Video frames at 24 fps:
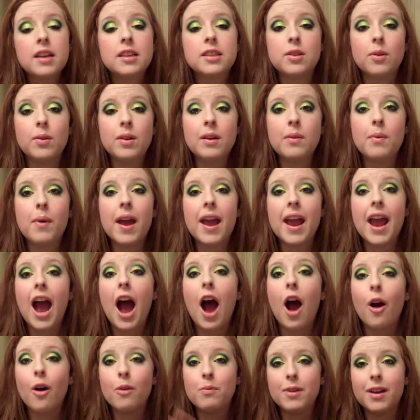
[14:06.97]
So anyway,
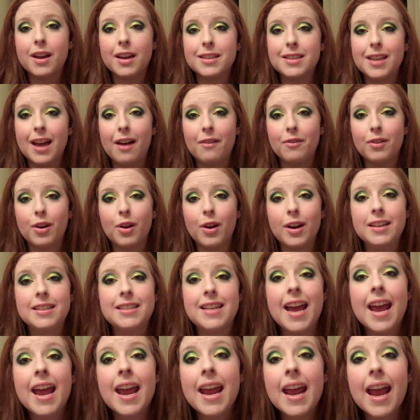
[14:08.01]
I hope you guys have a
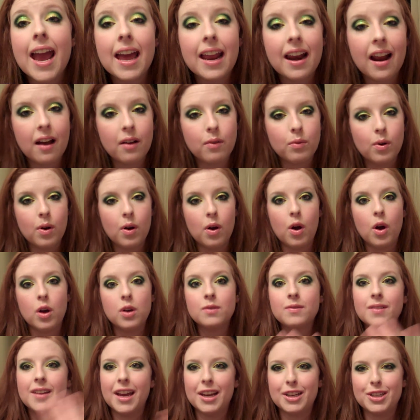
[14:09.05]
great day, and I
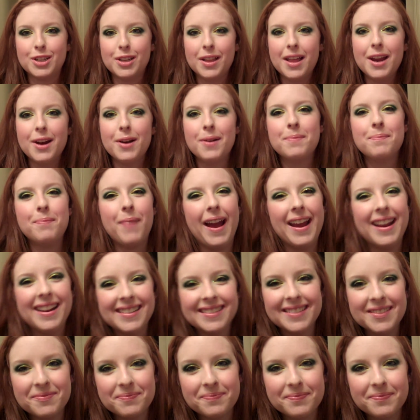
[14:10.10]
will catch you later. Bye.